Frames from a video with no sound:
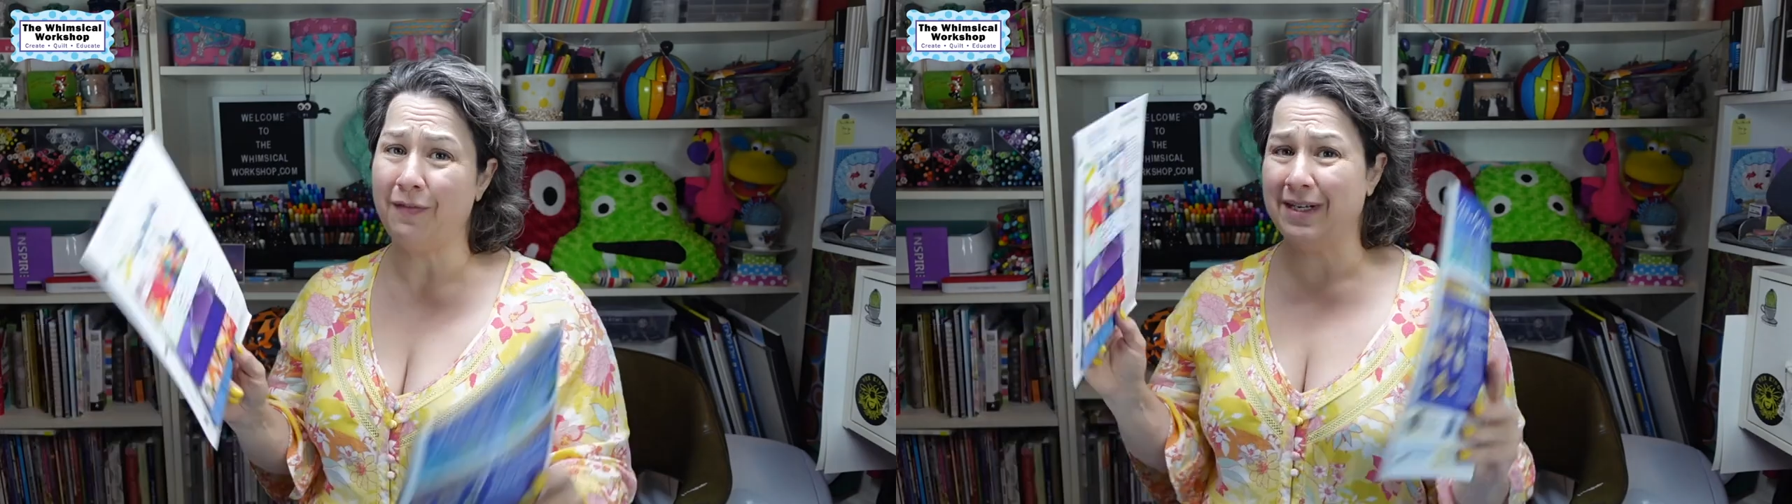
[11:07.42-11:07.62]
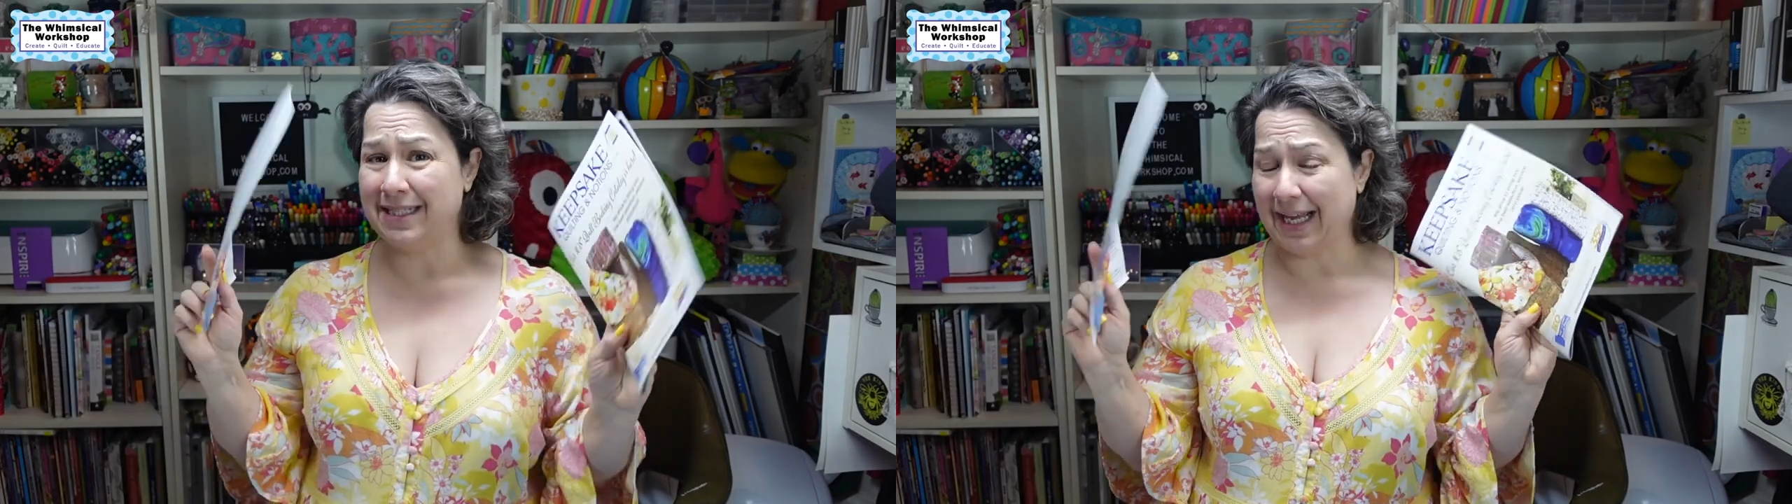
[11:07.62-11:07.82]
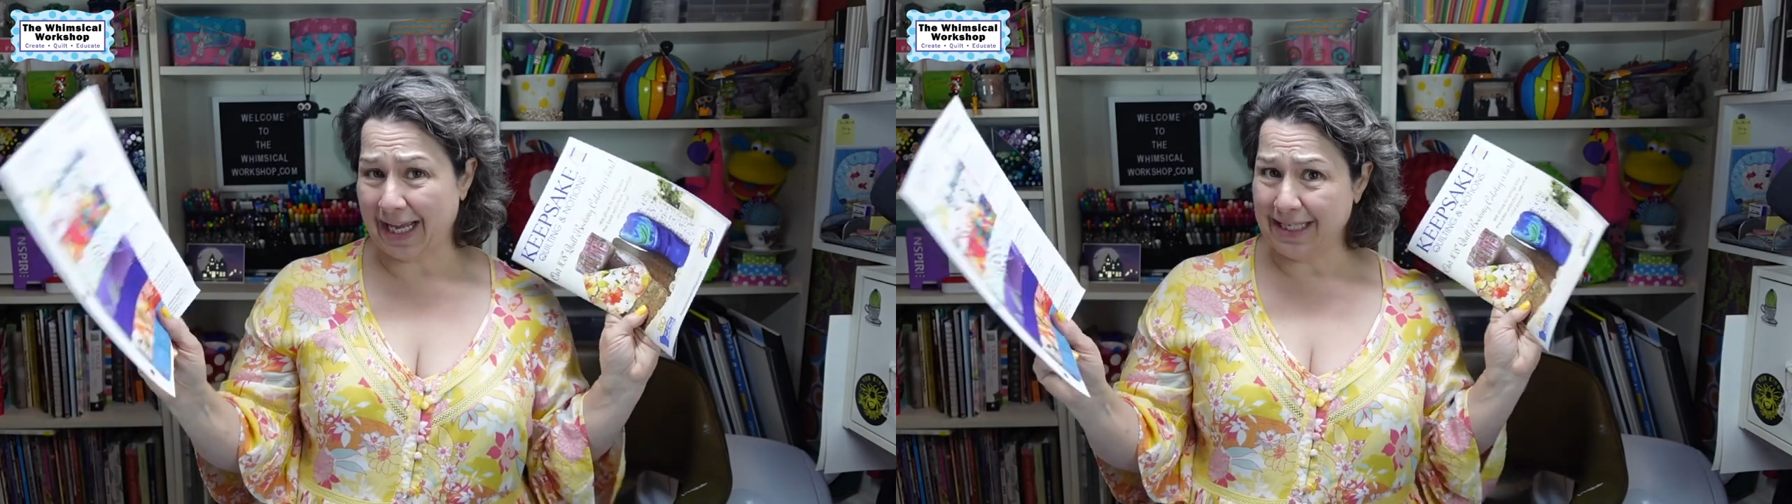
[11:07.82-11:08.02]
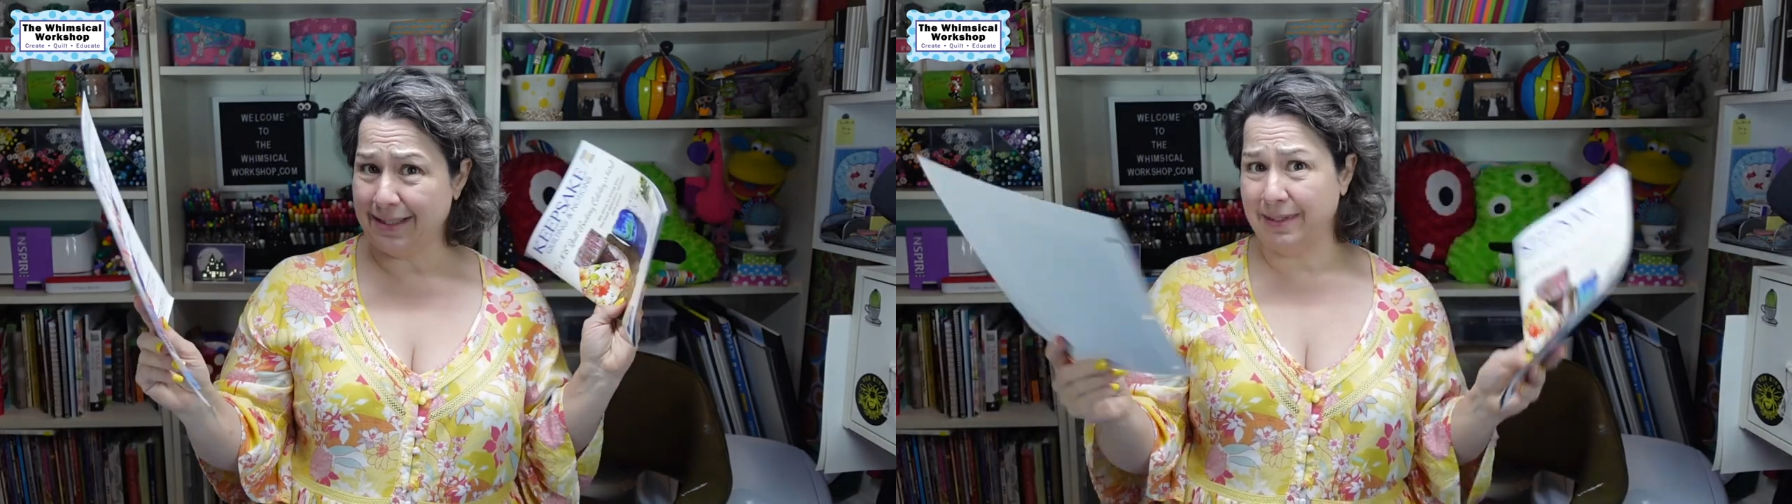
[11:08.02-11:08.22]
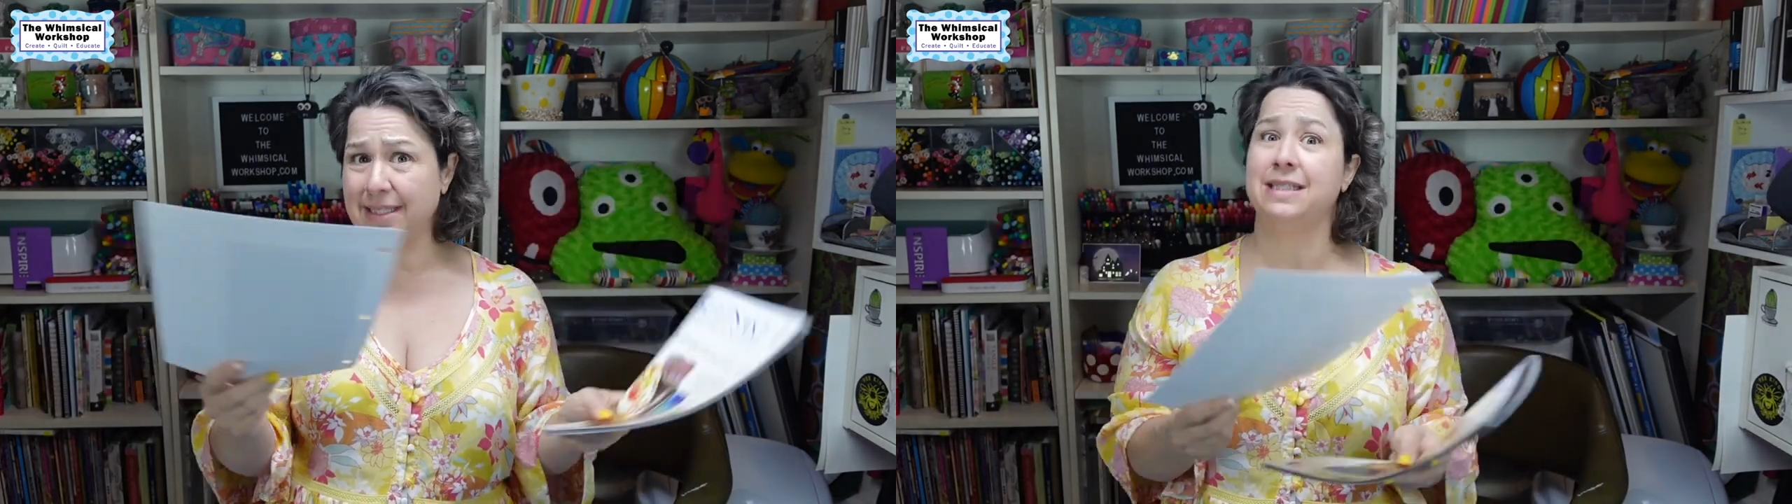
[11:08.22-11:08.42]
of an
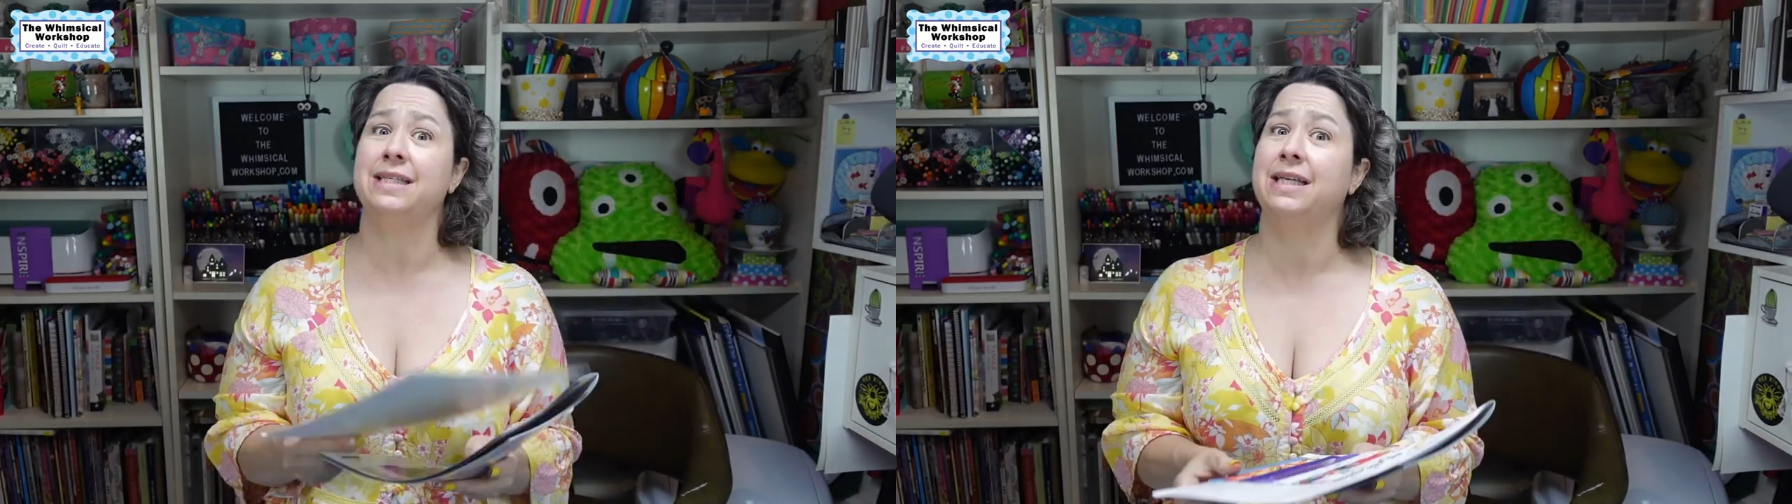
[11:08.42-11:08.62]
enticement to